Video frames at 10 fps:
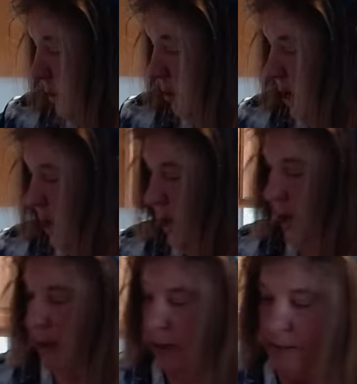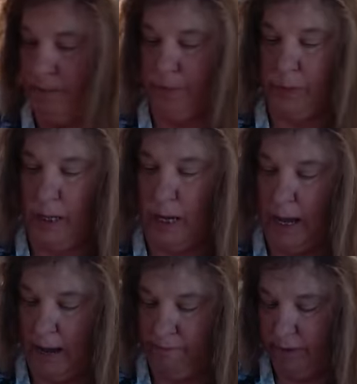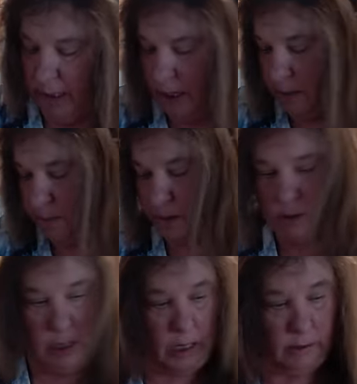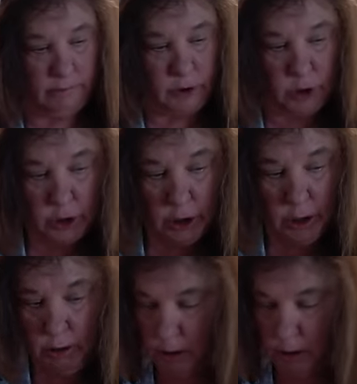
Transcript: add a 1/2 cup of sugar.